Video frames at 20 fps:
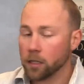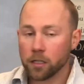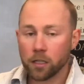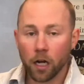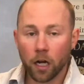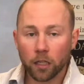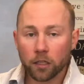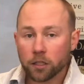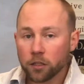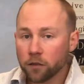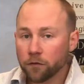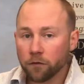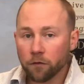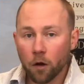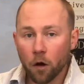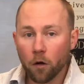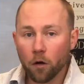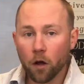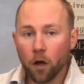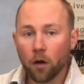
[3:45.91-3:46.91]
Tons of
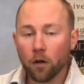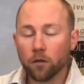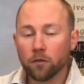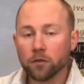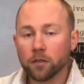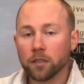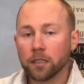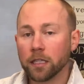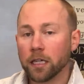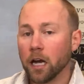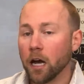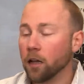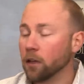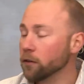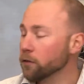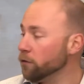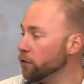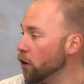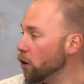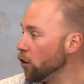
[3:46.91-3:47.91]
photos,
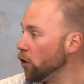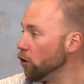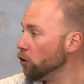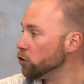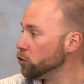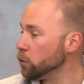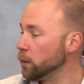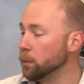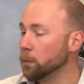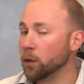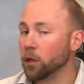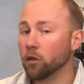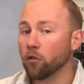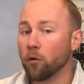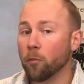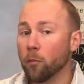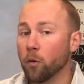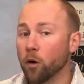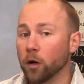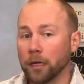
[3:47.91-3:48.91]
color photos. We put the
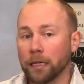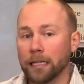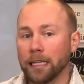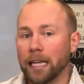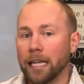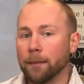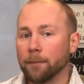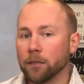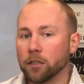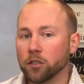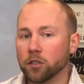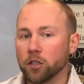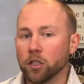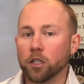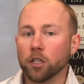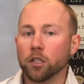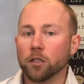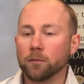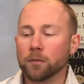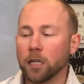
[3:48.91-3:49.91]
report in layman's
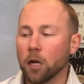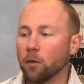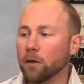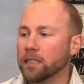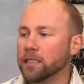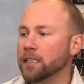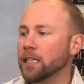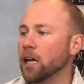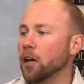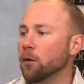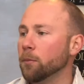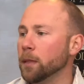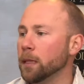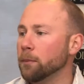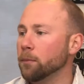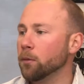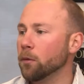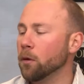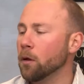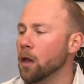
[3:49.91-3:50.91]
terms. I always tell
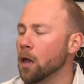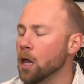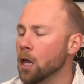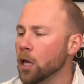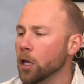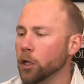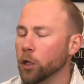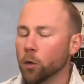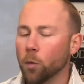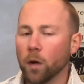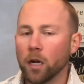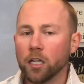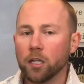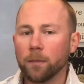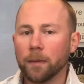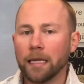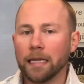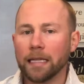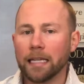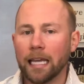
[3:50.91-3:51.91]
people you want it to
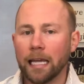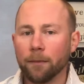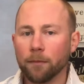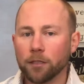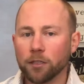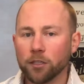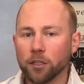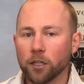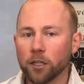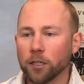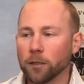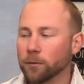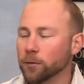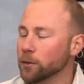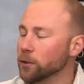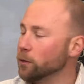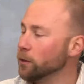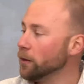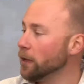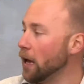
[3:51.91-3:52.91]
be in layman's
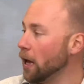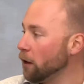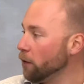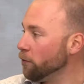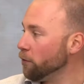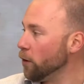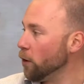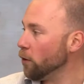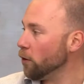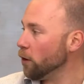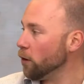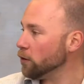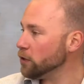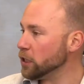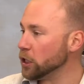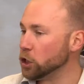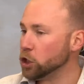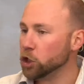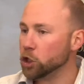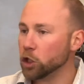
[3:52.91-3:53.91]
terms. A lot of photos.
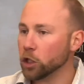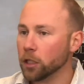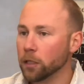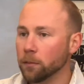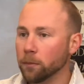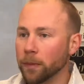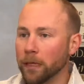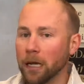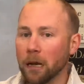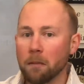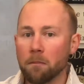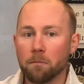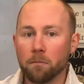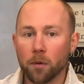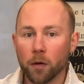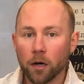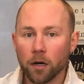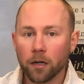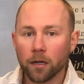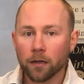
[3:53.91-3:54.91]
It shouldn't be a
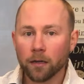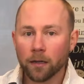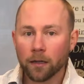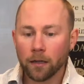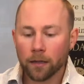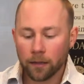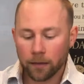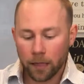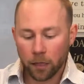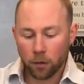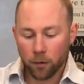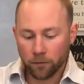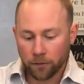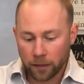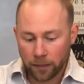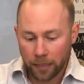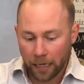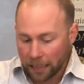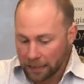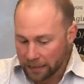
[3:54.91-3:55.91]
book that you have
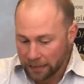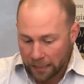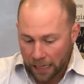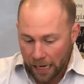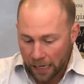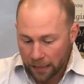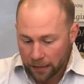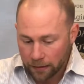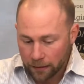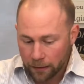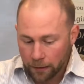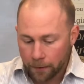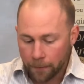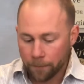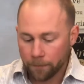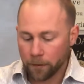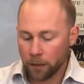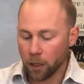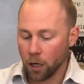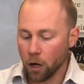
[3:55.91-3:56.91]
to dissect.
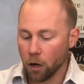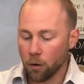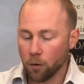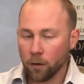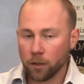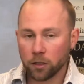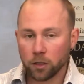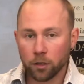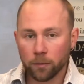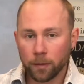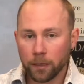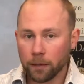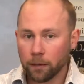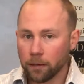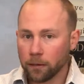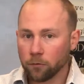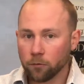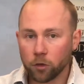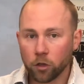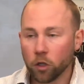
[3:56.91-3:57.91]
It should
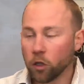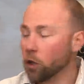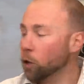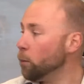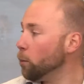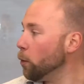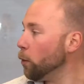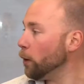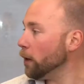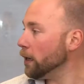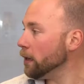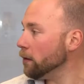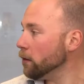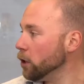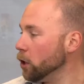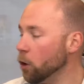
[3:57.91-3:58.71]
be to the point.